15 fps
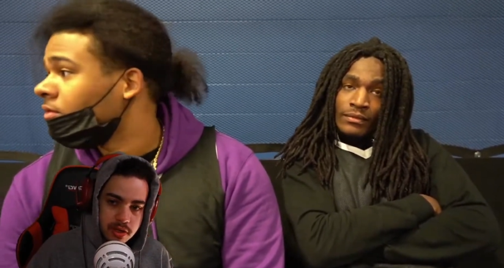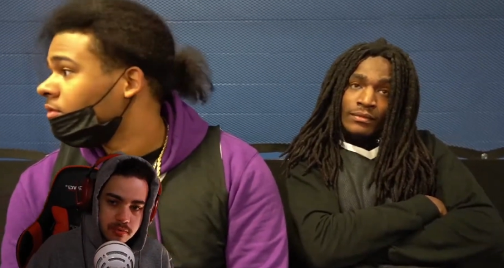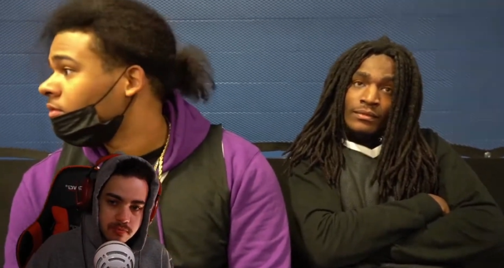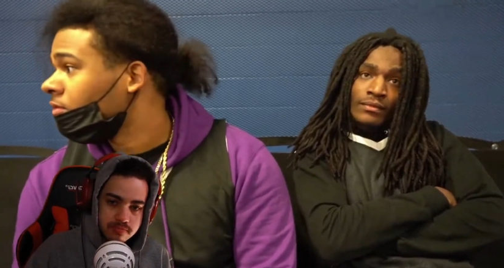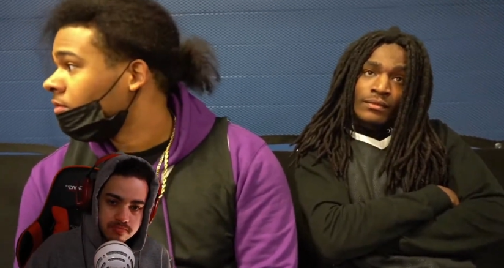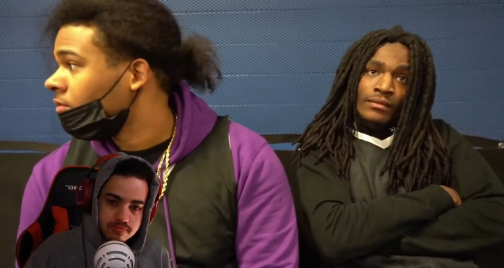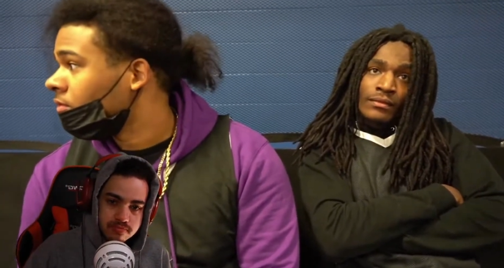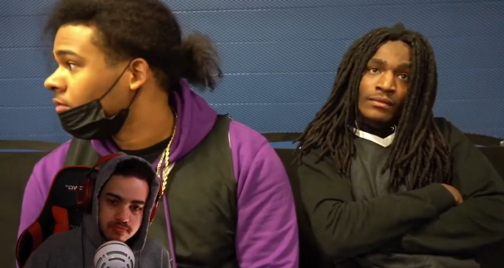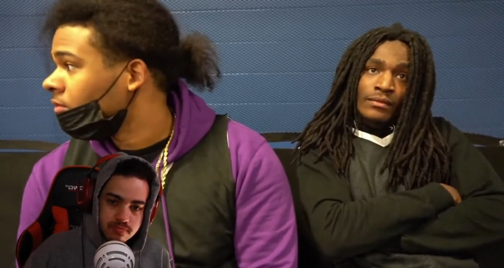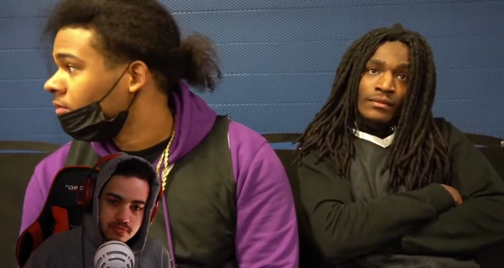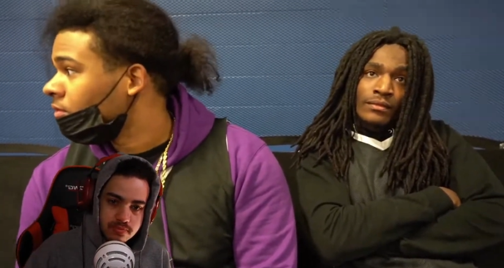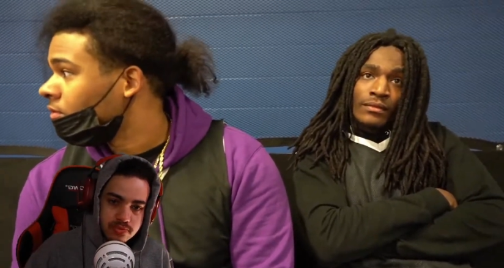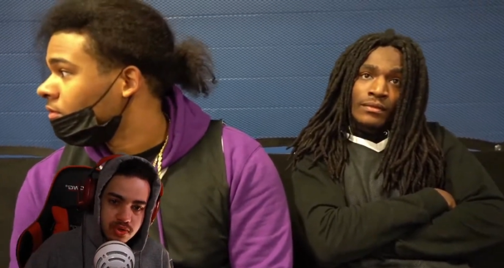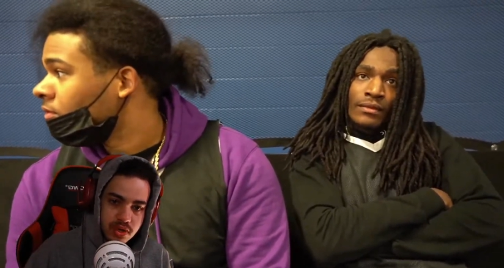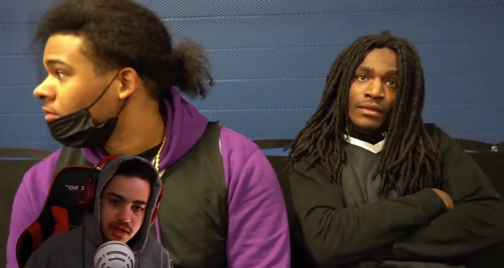Speaker 1: That's what I'm saying.
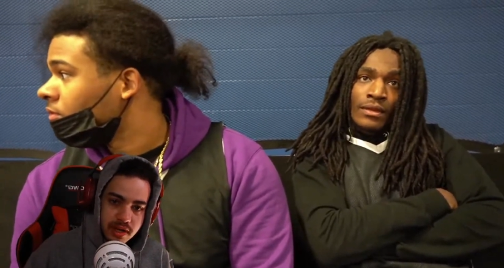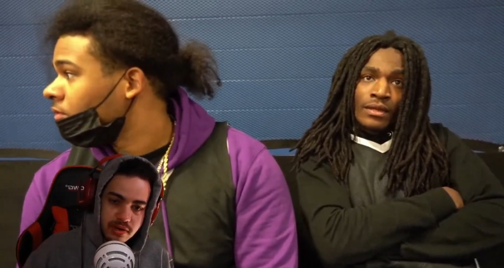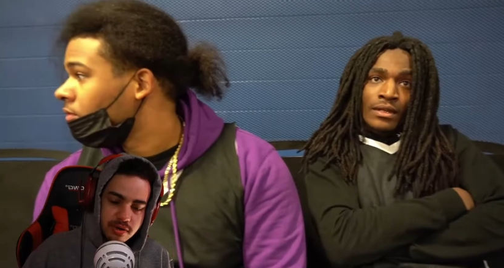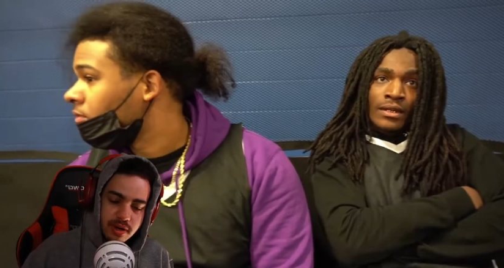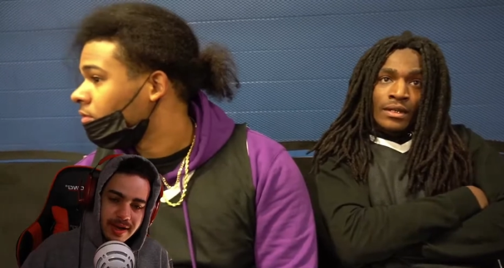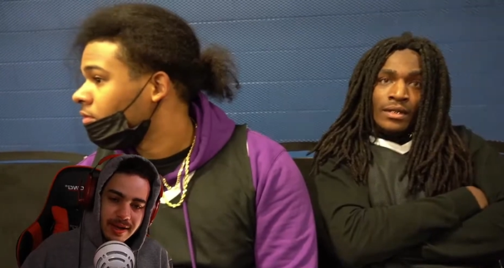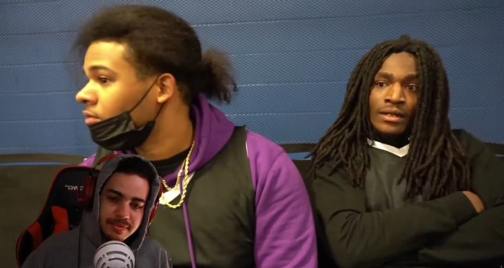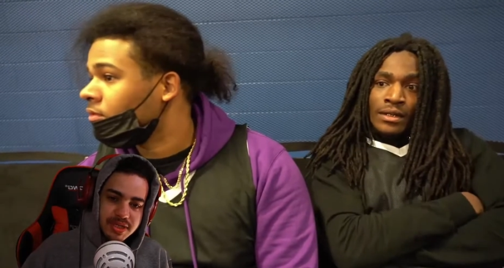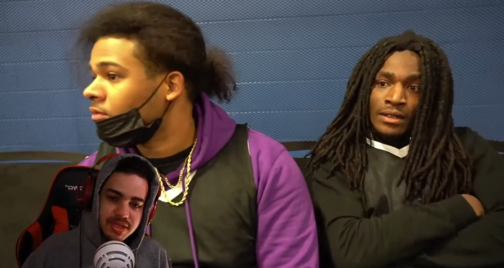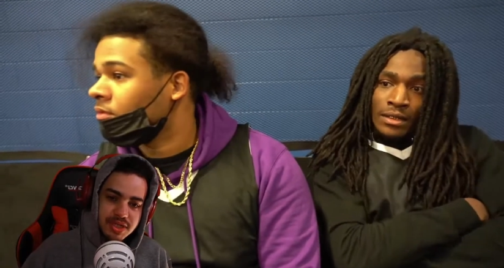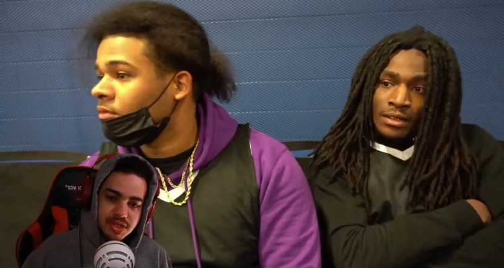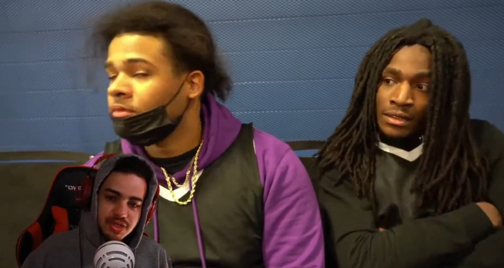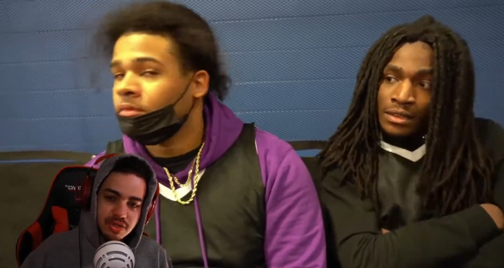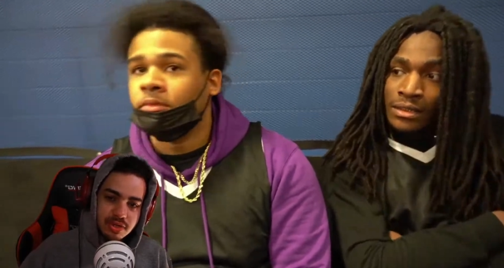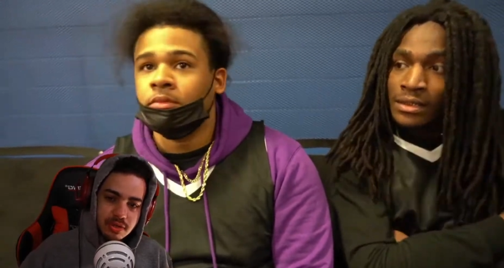You, and no
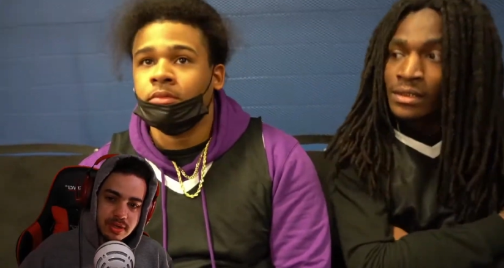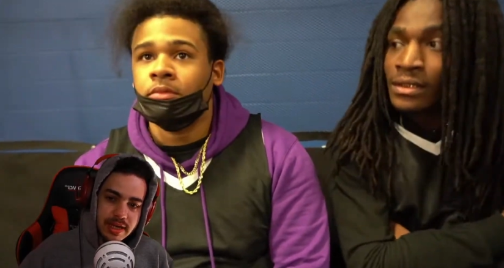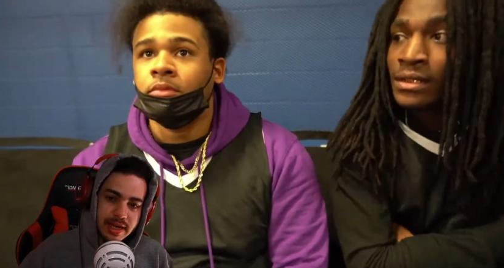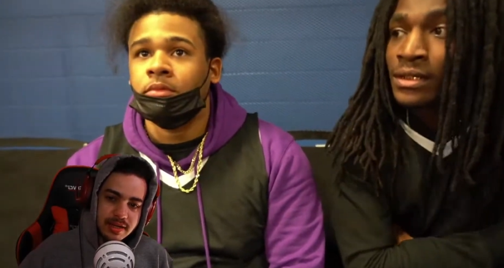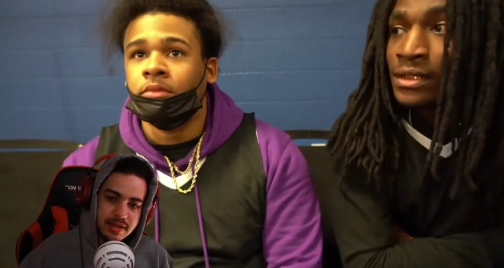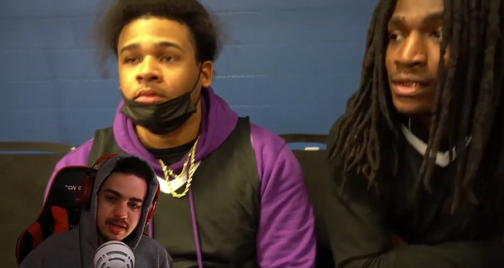competition. Like competition. Got